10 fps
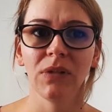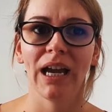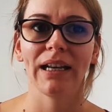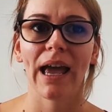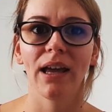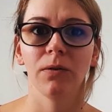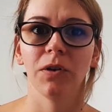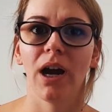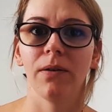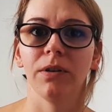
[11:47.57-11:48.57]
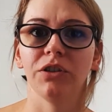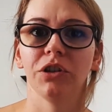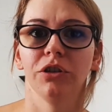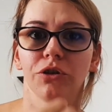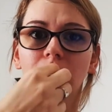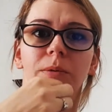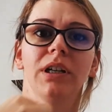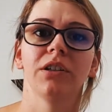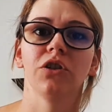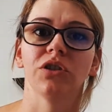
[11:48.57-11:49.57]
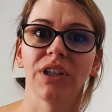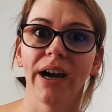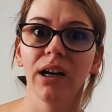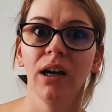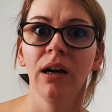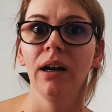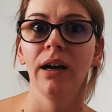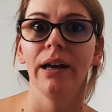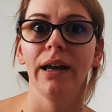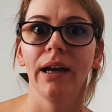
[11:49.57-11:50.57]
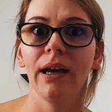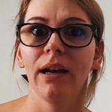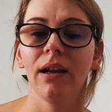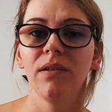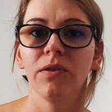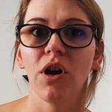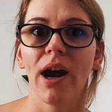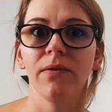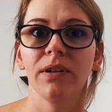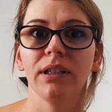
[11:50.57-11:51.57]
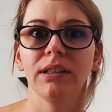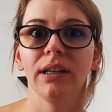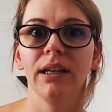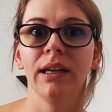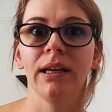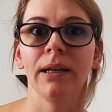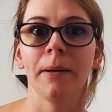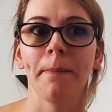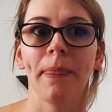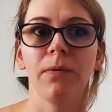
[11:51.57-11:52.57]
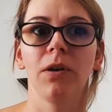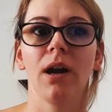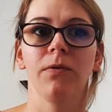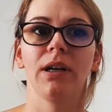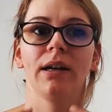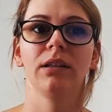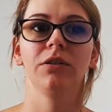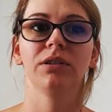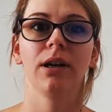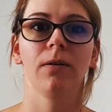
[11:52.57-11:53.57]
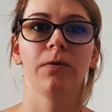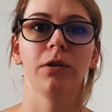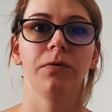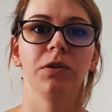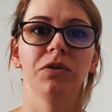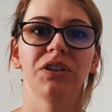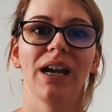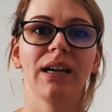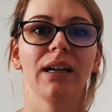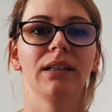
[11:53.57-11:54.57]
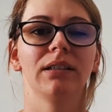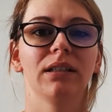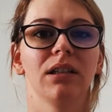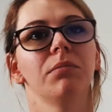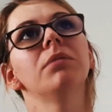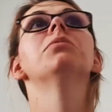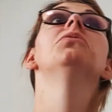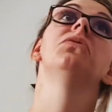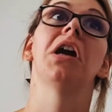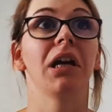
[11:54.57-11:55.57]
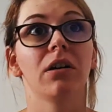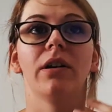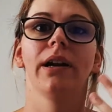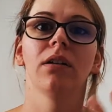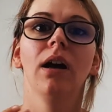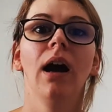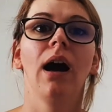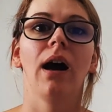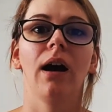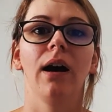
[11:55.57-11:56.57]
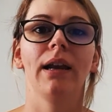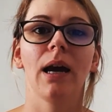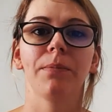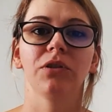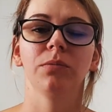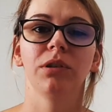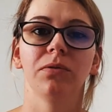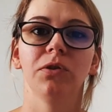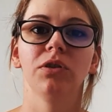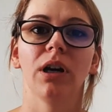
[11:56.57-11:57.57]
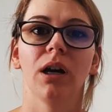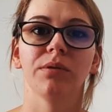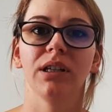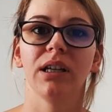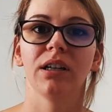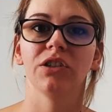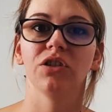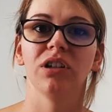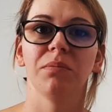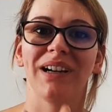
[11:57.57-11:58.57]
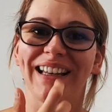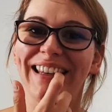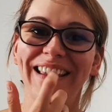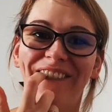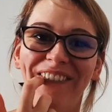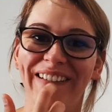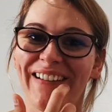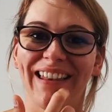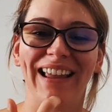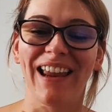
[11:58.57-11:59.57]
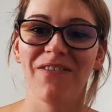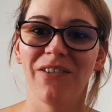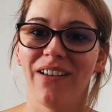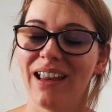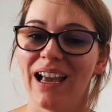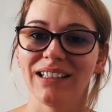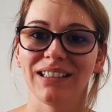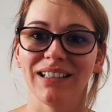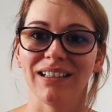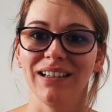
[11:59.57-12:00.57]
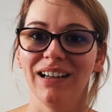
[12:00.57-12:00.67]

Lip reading: And that, if you have it, so you drop it under your tongue, and if you have it under your tongue for a few seconds, and then maybe move your head around. It happened to me a few times, and then I saw that my teeth, like everything has a